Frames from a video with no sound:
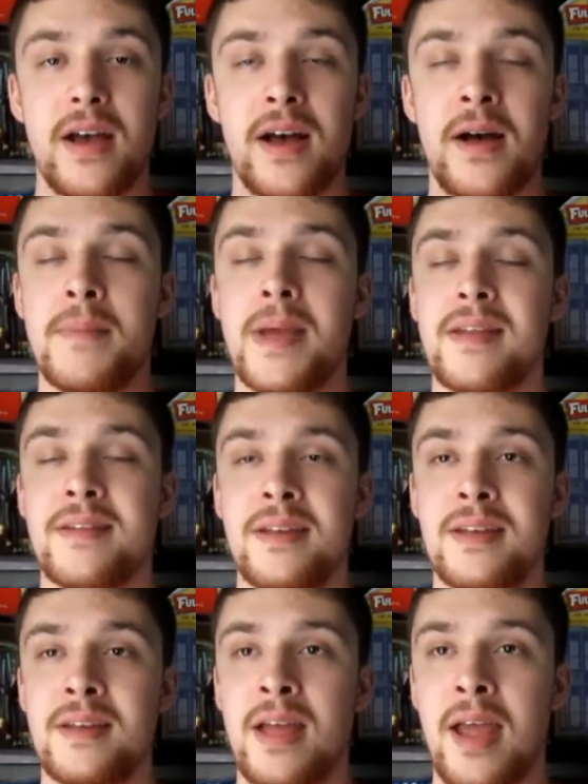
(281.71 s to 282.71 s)

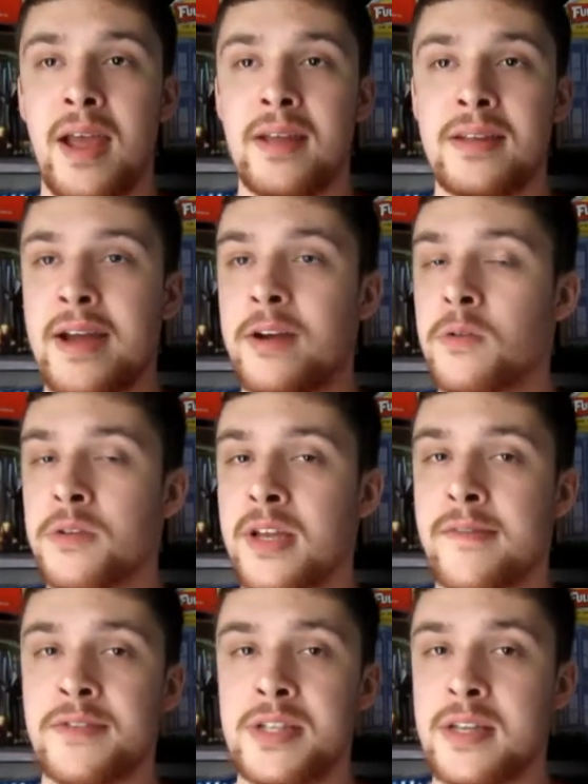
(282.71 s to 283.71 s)
amazing, and I don't think
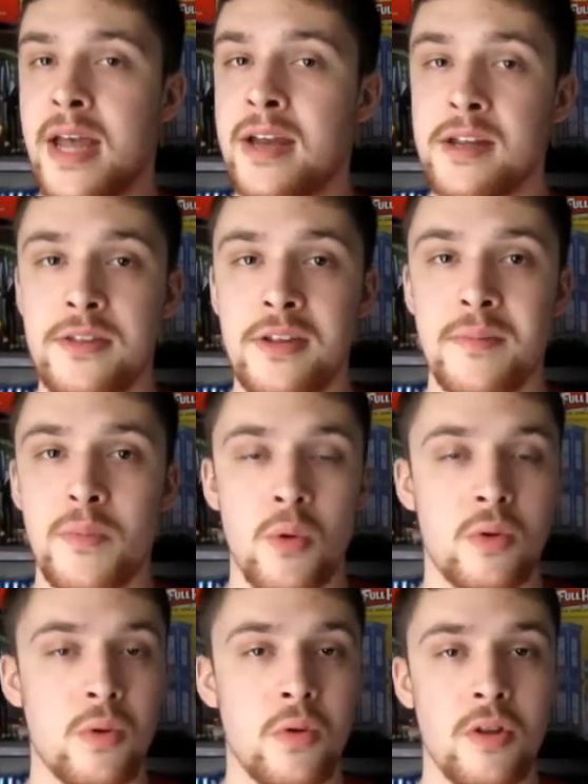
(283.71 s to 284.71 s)
I've seen anything
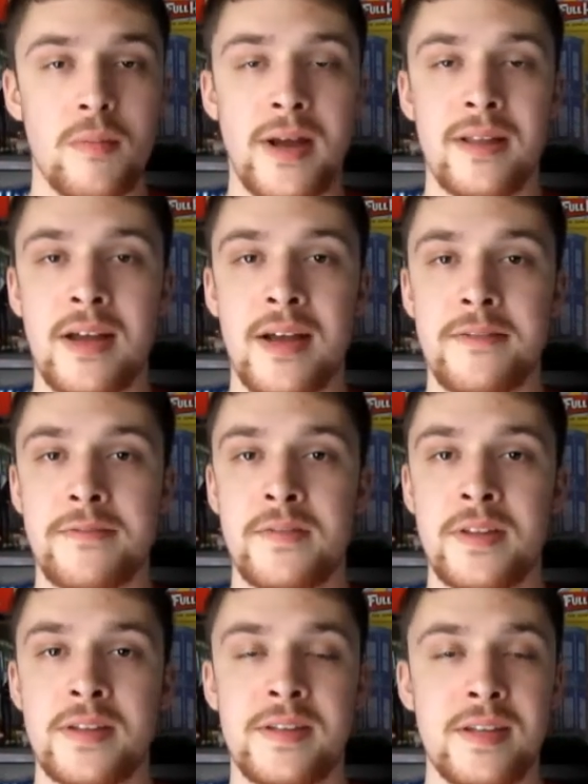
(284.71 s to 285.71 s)
more cool in my life.
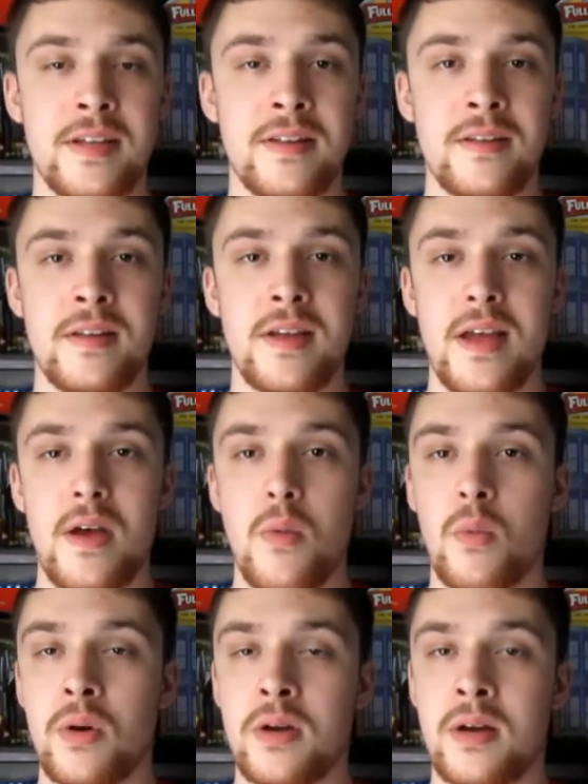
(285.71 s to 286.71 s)
The scenes
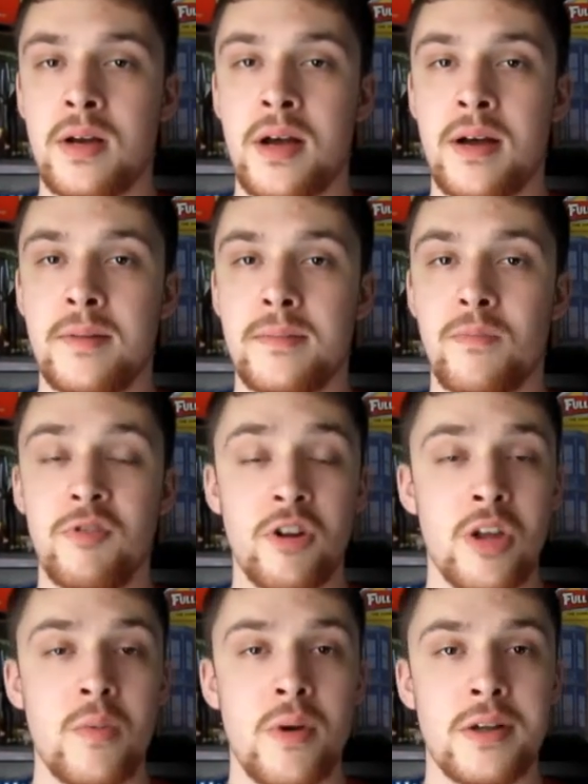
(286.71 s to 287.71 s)
were
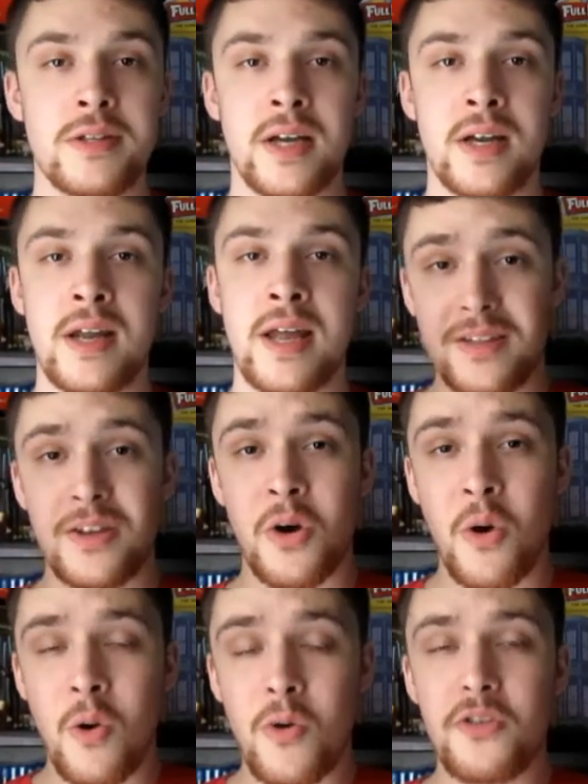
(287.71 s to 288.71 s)
really well done, and the
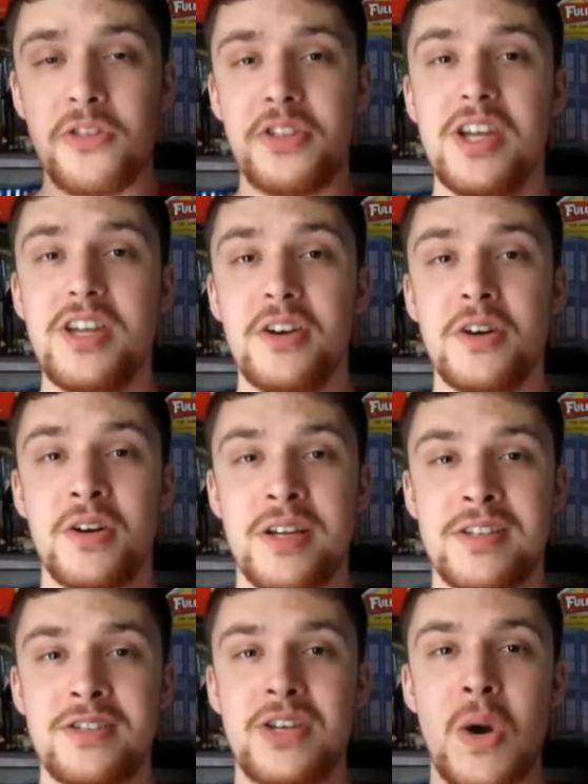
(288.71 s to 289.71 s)
whole theater
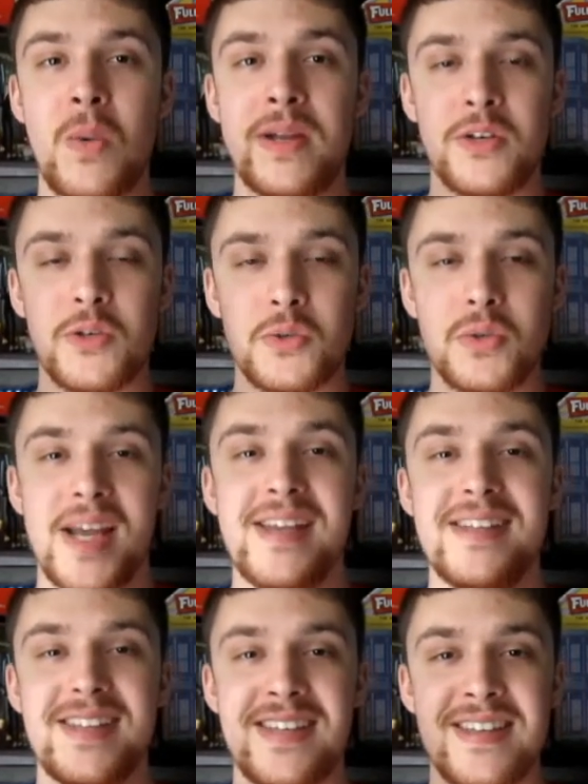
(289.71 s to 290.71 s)
is going
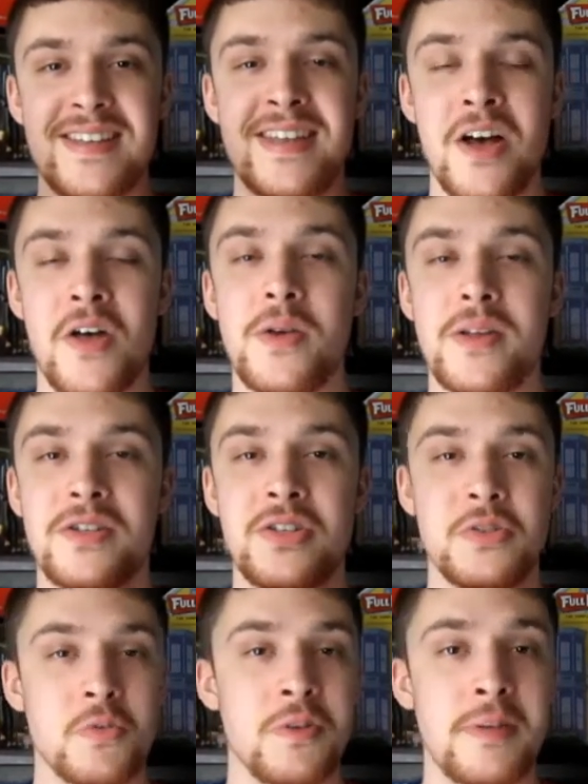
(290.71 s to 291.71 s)
crazy, yelling,
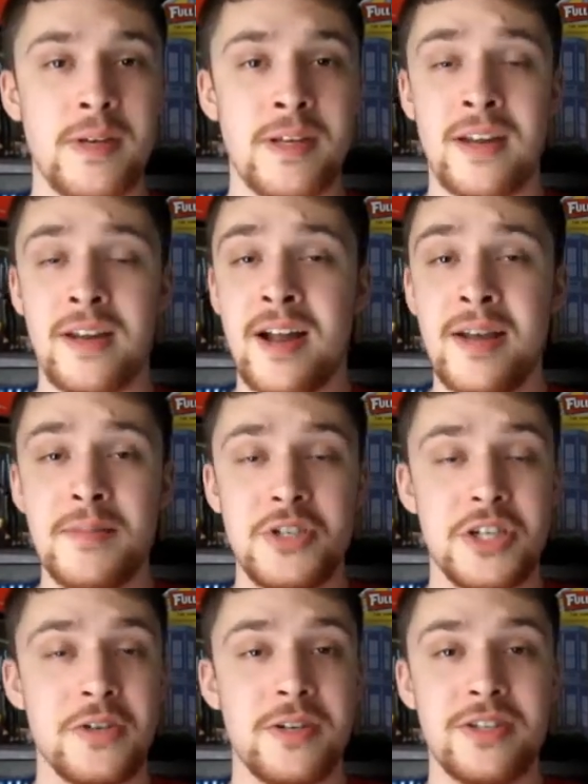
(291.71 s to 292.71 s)
screaming, and I'm
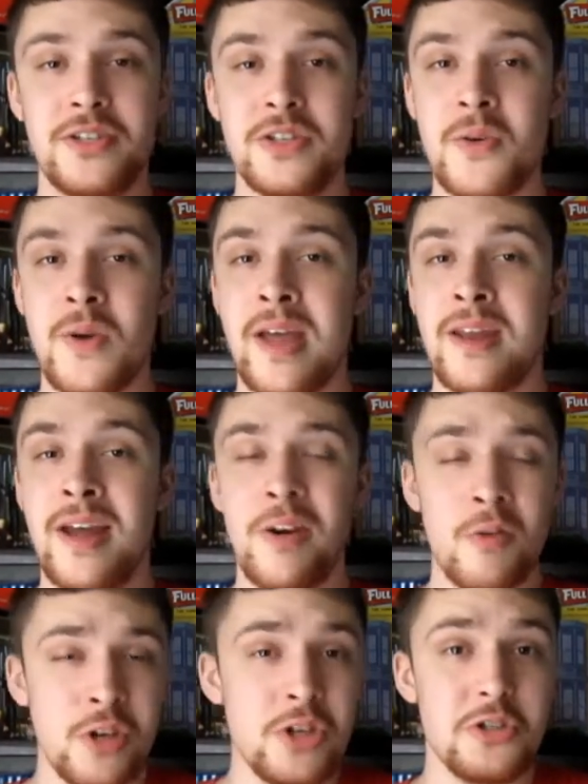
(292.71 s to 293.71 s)
cheering too. And I
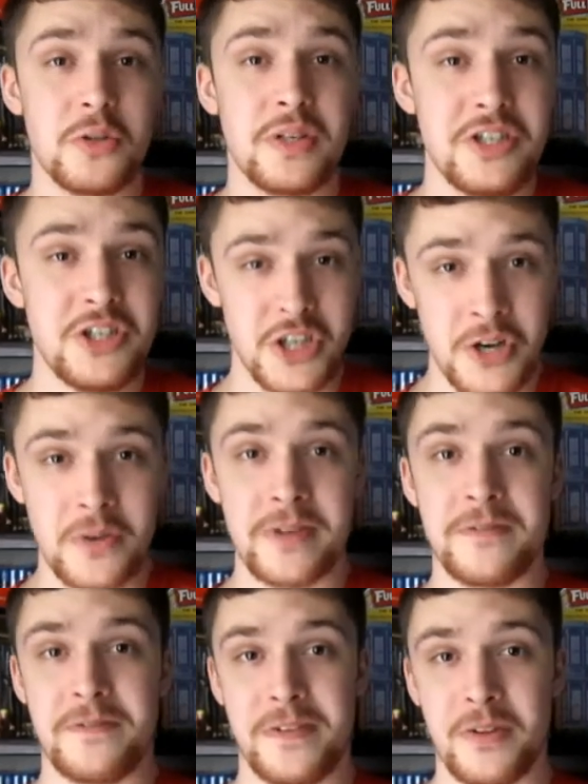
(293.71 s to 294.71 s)
don't usually cheer
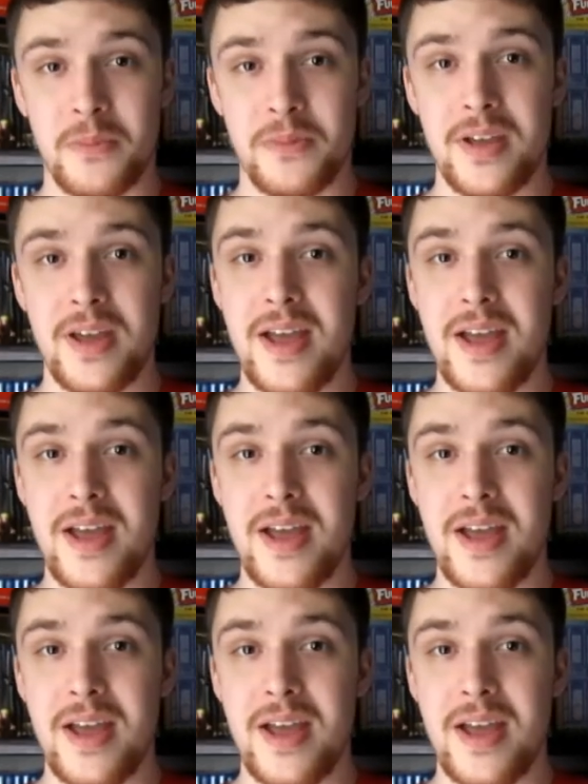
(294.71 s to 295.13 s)
in films,